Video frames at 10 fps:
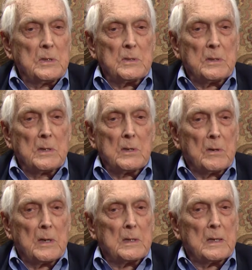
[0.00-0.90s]
he said, no,
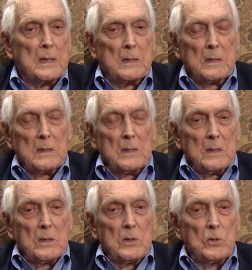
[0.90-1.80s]
not that.
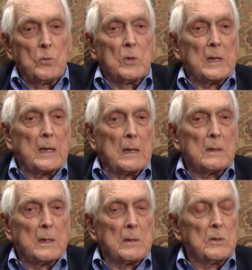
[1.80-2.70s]
You went out
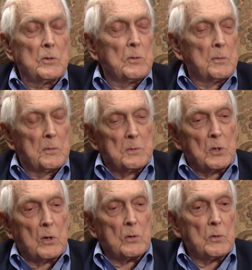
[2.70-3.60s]
and you
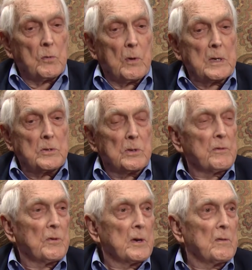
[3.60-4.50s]
talked with Rachel in
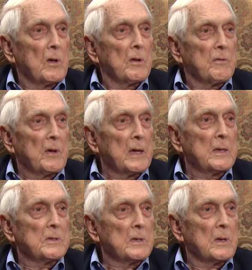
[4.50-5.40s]
front of all the
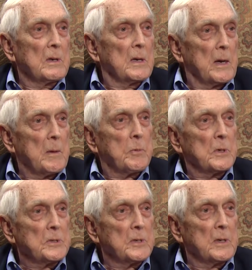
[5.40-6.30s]
fans, and I, and I
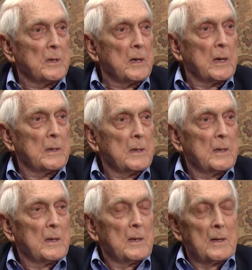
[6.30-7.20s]
appreciated that.
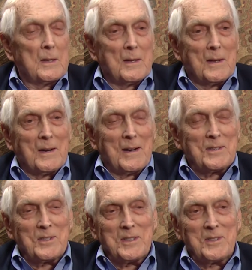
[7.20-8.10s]
I
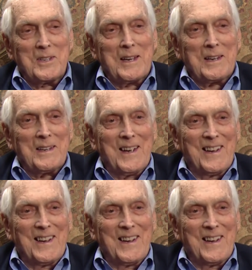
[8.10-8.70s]
said, Jackie,